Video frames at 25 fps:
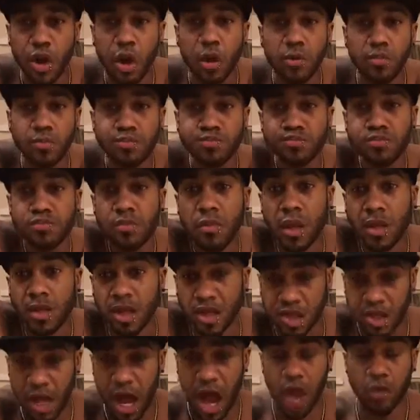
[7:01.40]
don't.
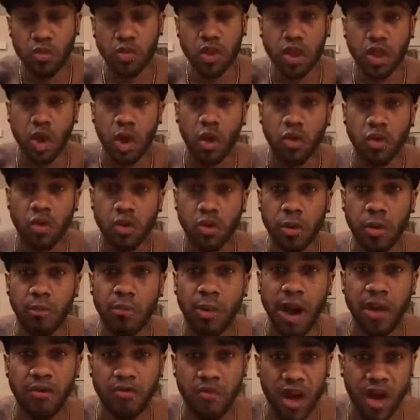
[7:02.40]
I was told
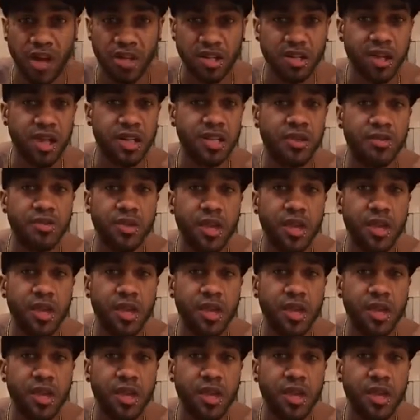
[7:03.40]
by Rochester